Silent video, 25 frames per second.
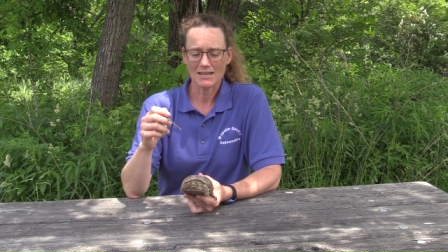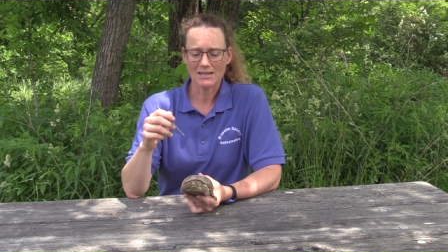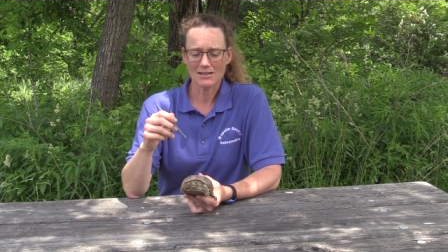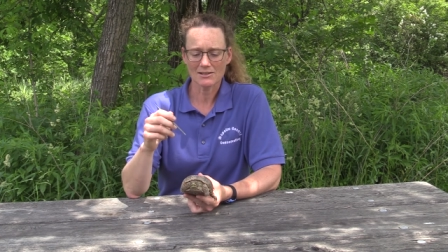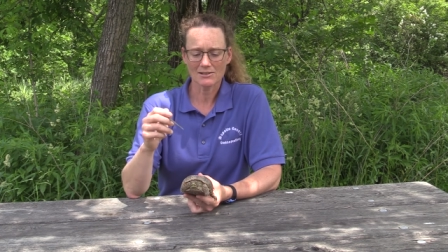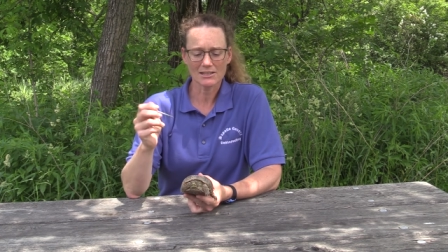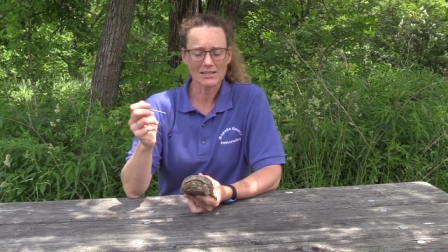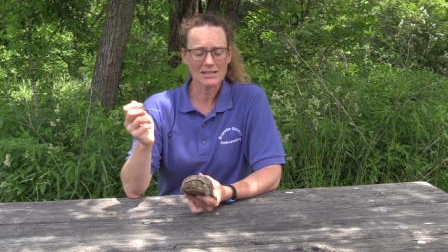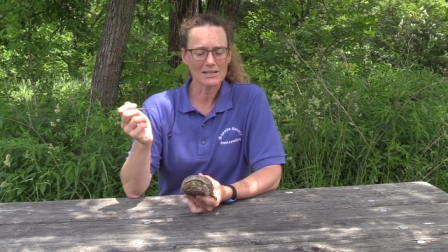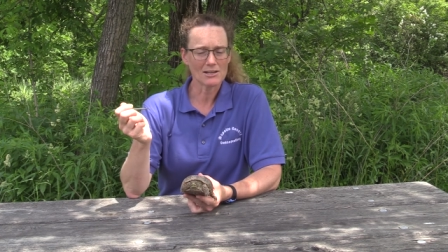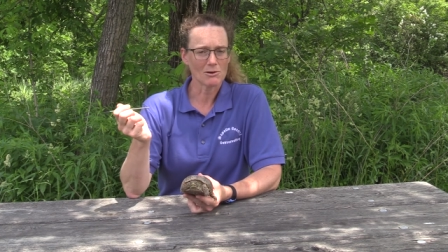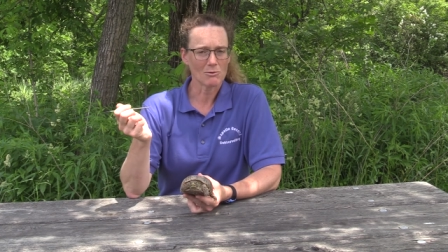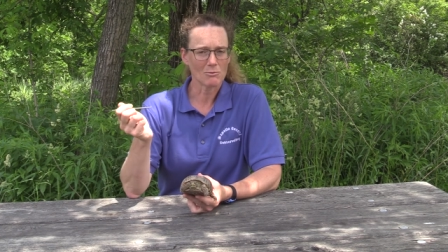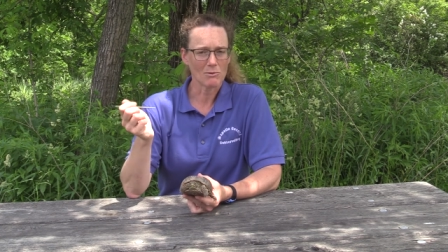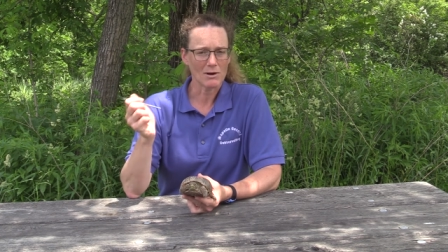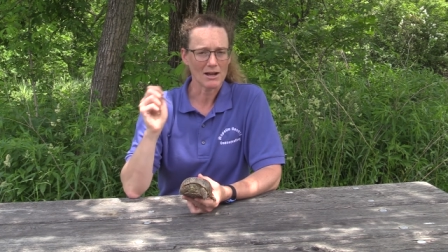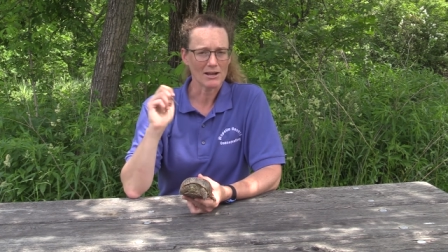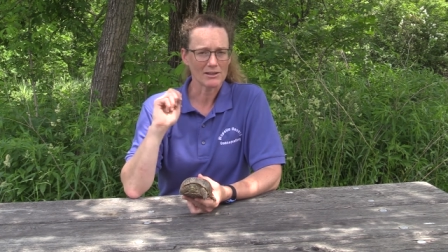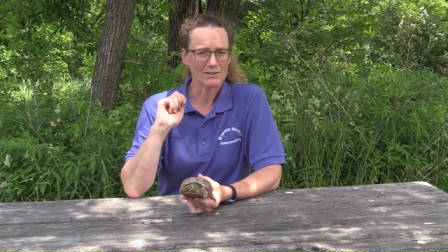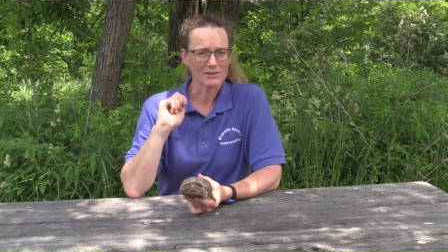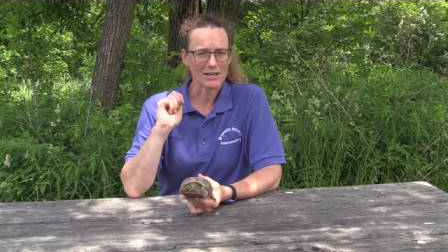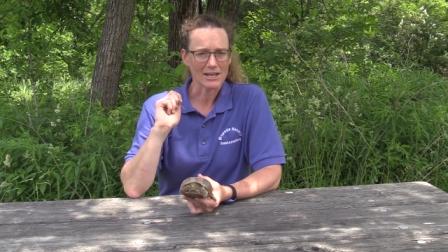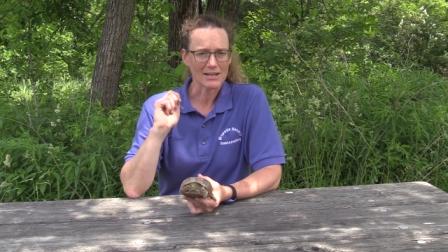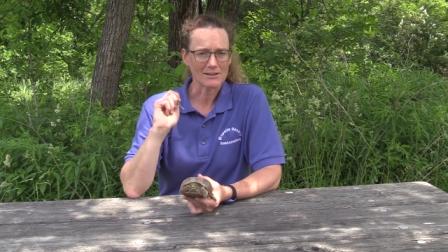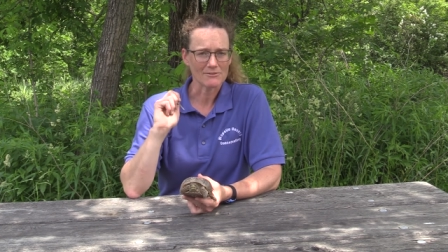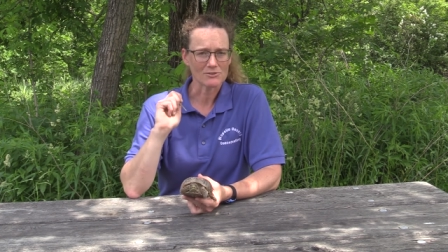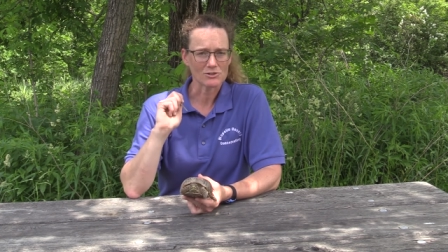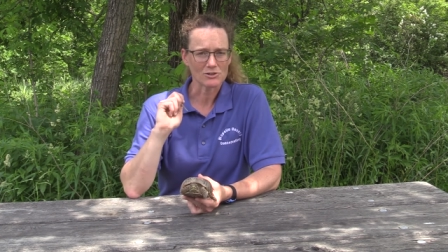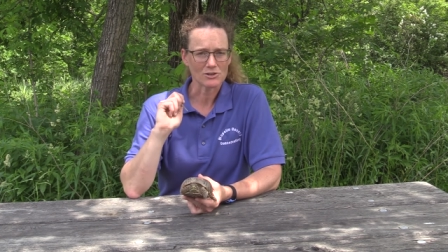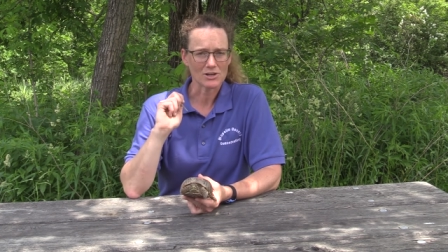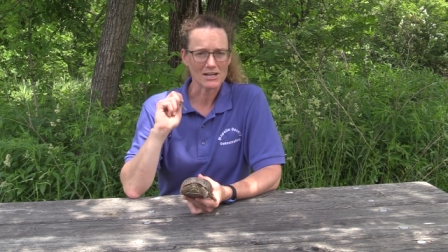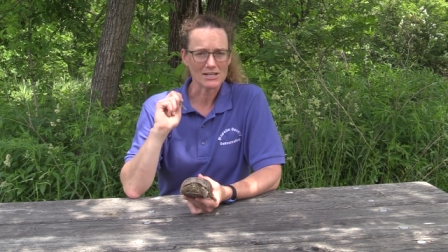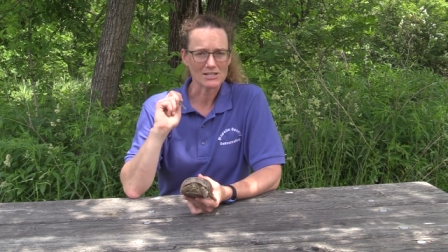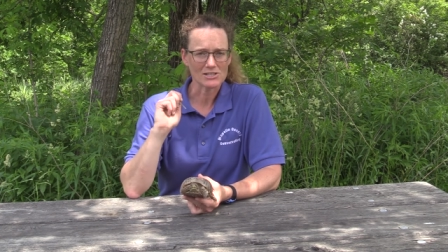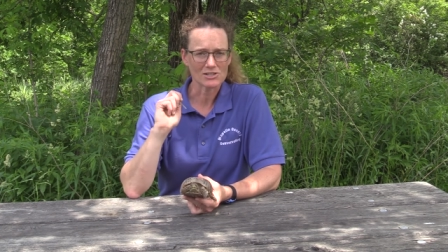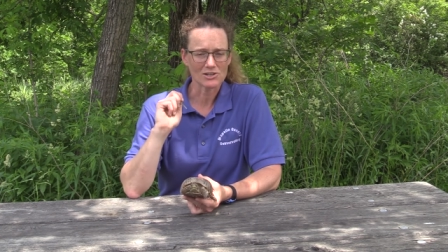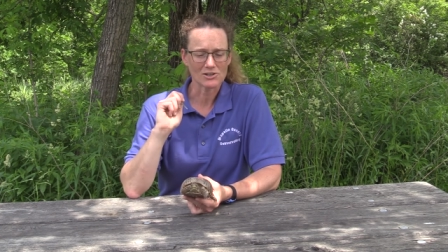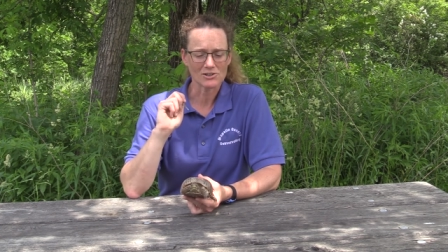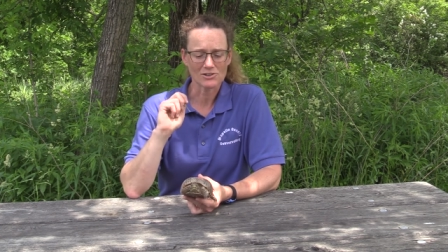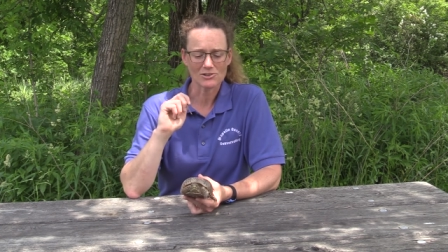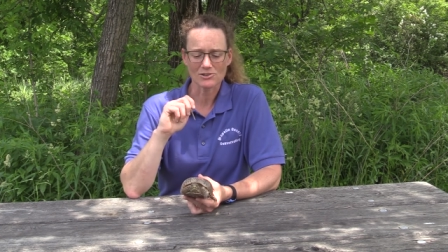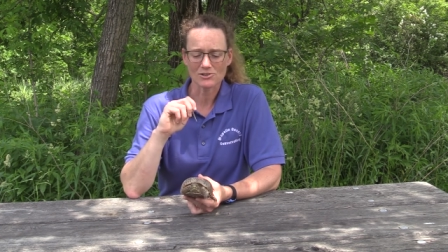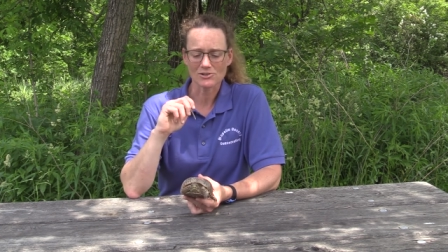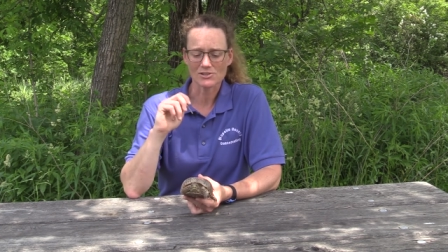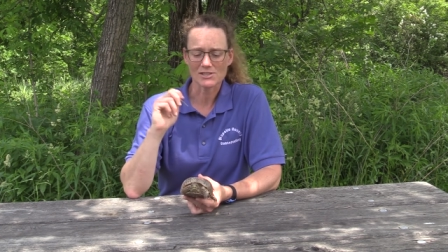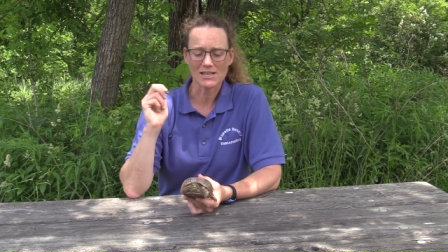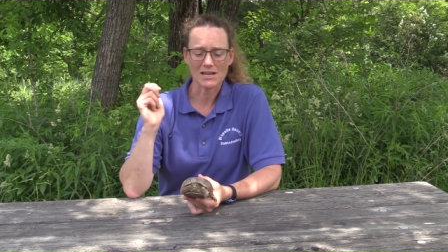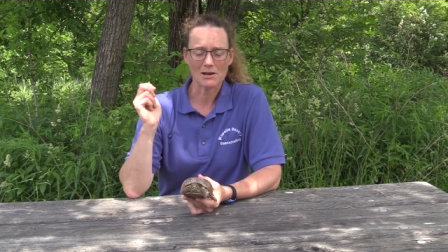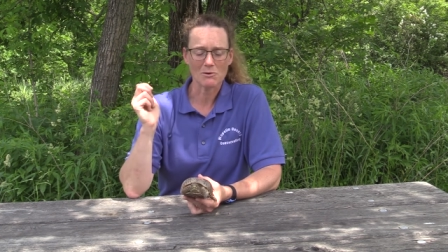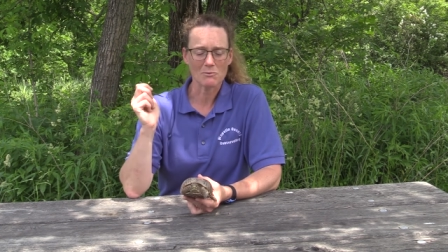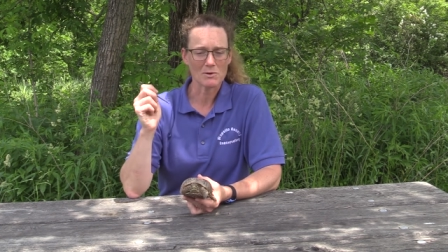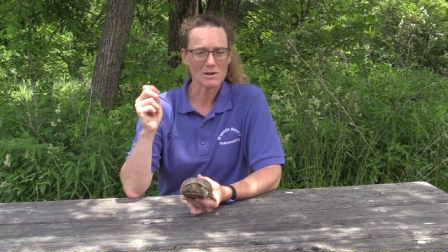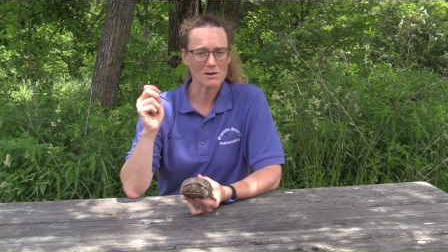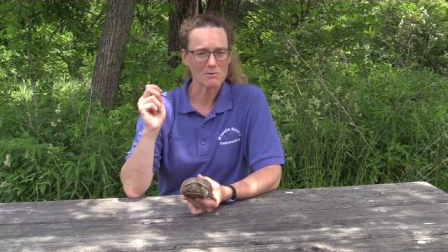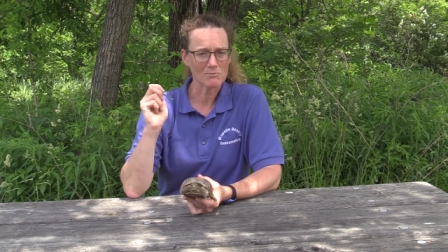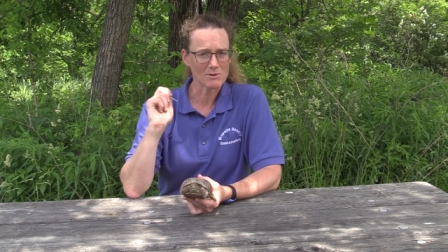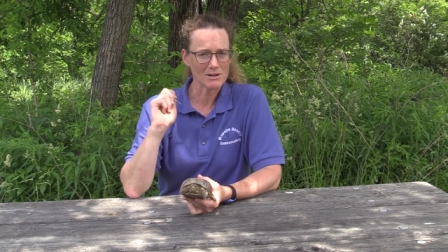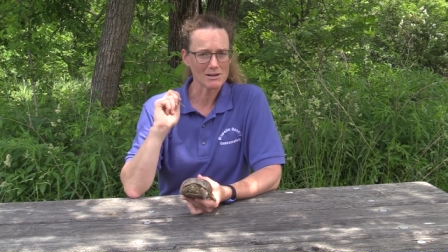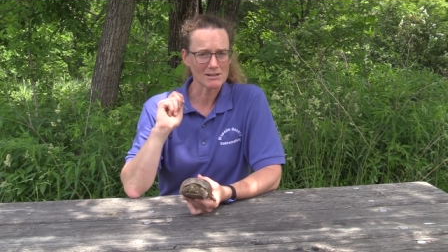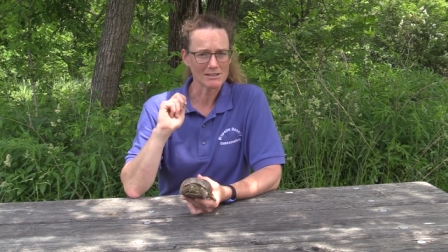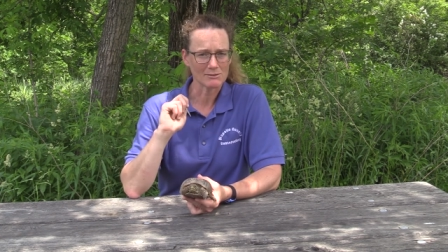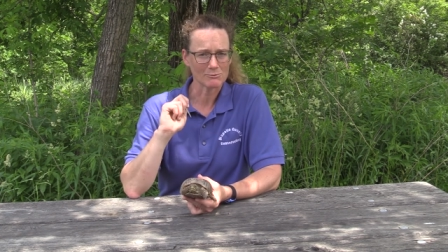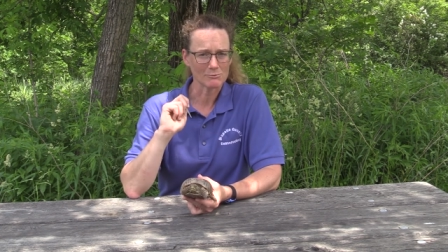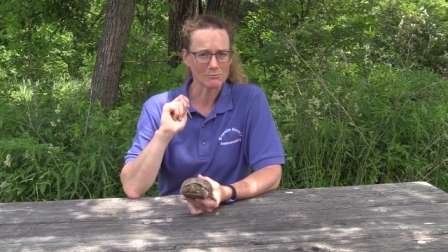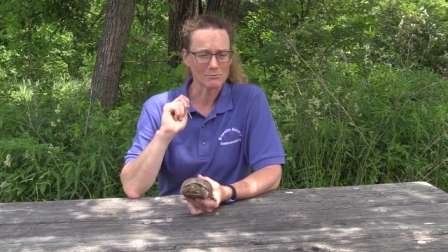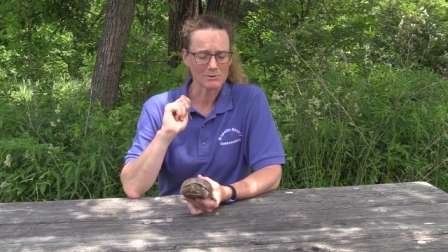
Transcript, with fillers: illegal wildlife trade turtles that we re